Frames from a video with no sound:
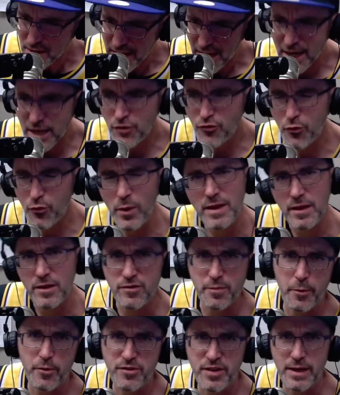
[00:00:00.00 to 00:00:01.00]
entering this
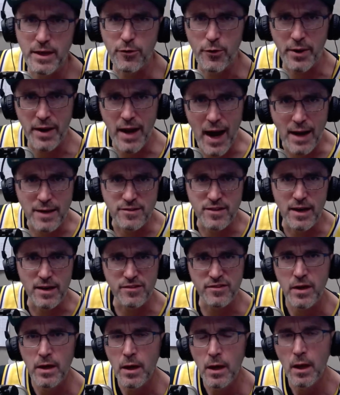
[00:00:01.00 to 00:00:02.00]
particular
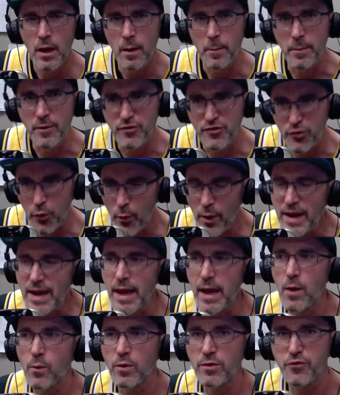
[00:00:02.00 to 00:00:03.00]
contest. Missouri,
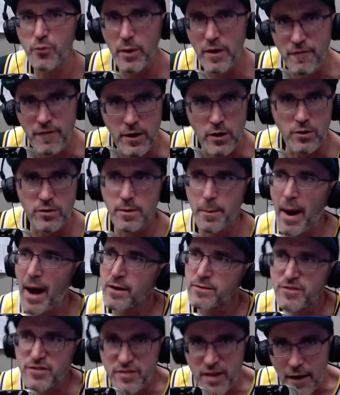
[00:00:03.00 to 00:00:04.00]
it was revealed
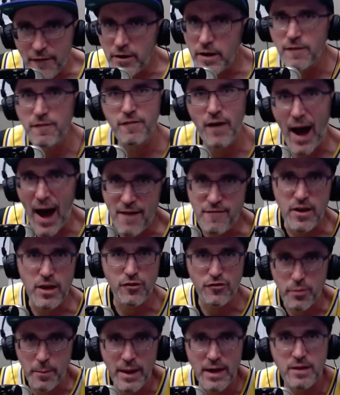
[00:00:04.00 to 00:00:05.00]
about
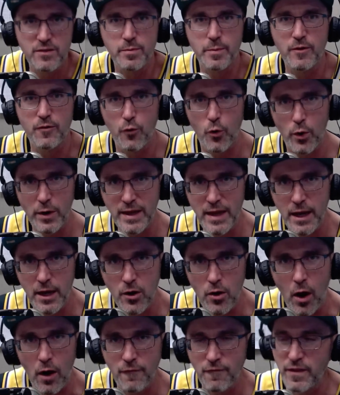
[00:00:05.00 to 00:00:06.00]
75-ish minutes before
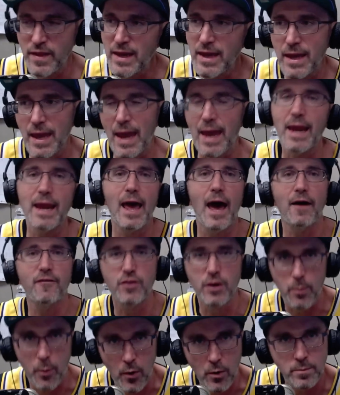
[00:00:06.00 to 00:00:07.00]
kickoff, the
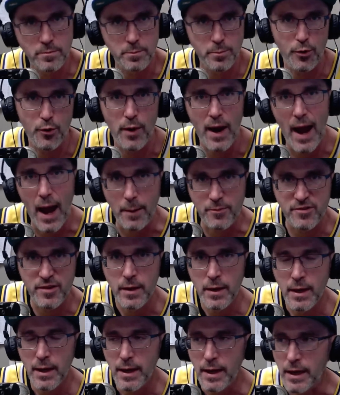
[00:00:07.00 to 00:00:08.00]
inevitable, perhaps,
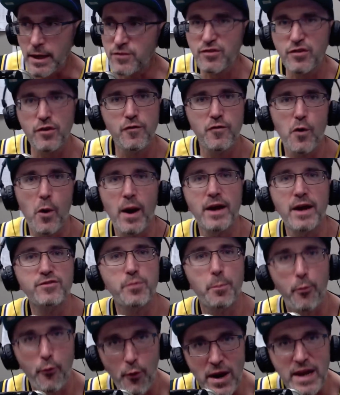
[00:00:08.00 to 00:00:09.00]
insofar as
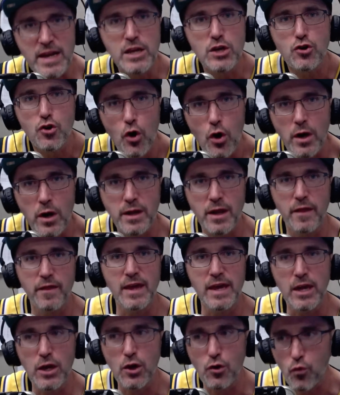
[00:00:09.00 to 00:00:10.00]
Brady Cook,
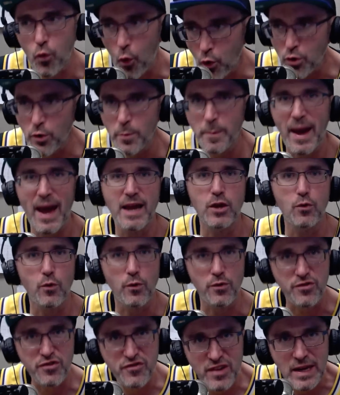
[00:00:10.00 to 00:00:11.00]
the quarterback, your
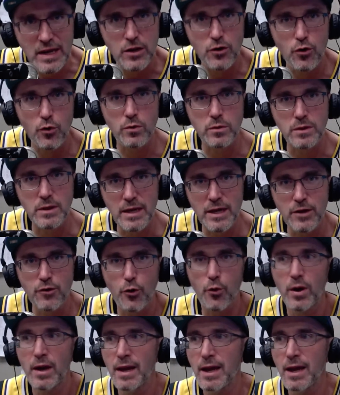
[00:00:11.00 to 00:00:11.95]
senior leader,